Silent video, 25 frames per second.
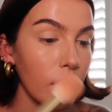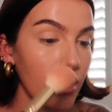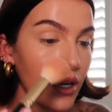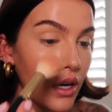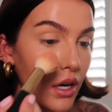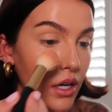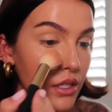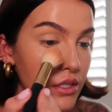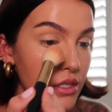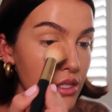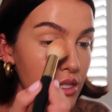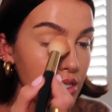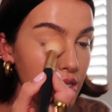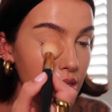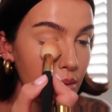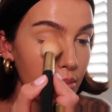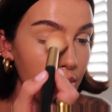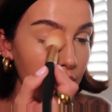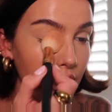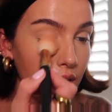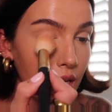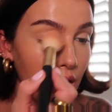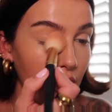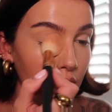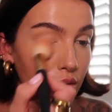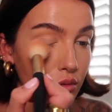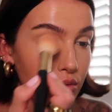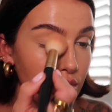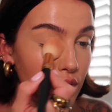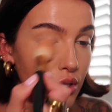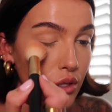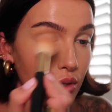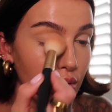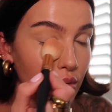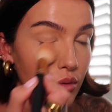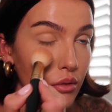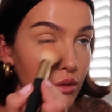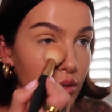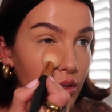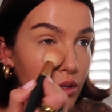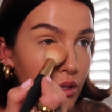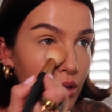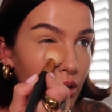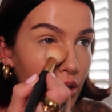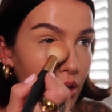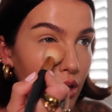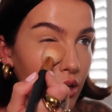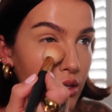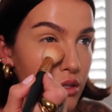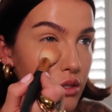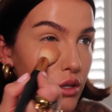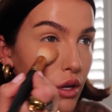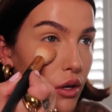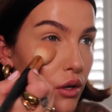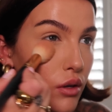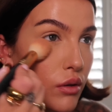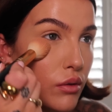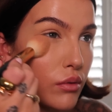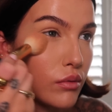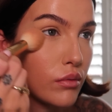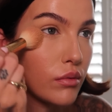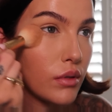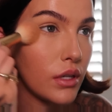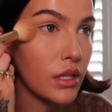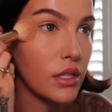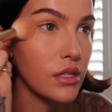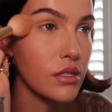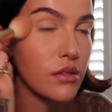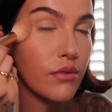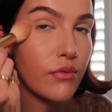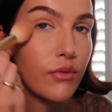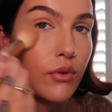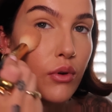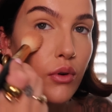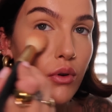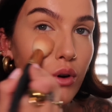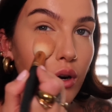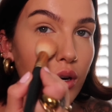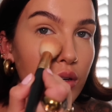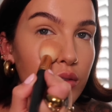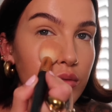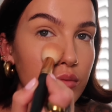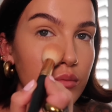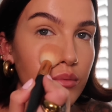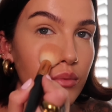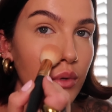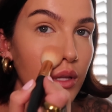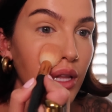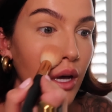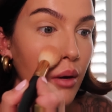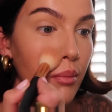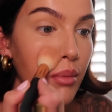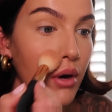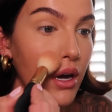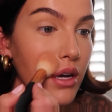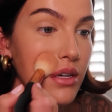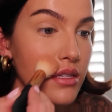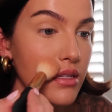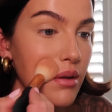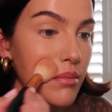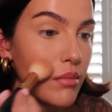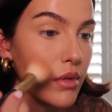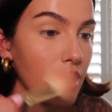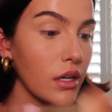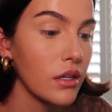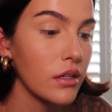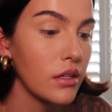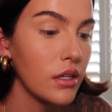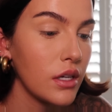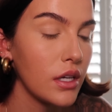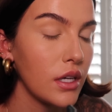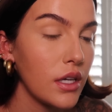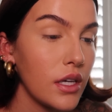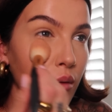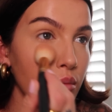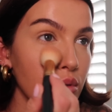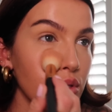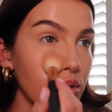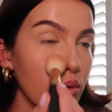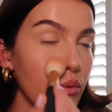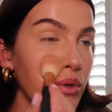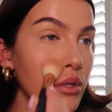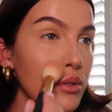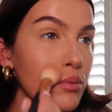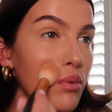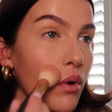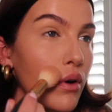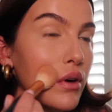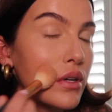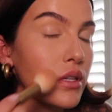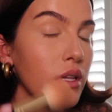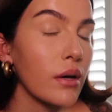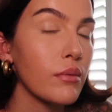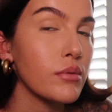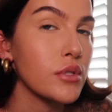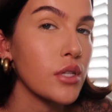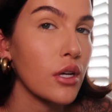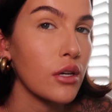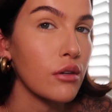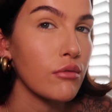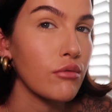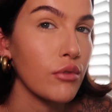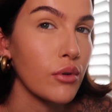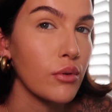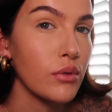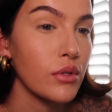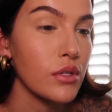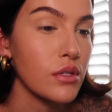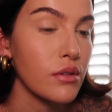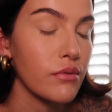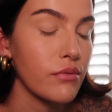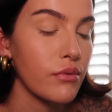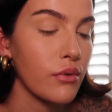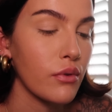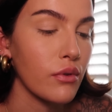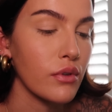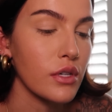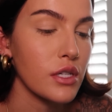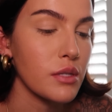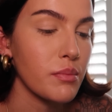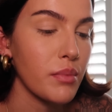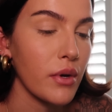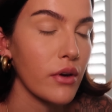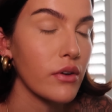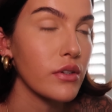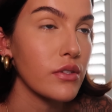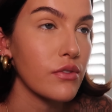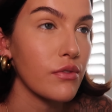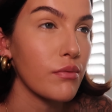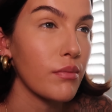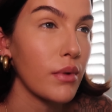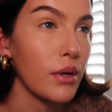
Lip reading: thing I just simply cannot do is go in Sephora without buying something. I was always worried that was going to ruin the Sephora experience for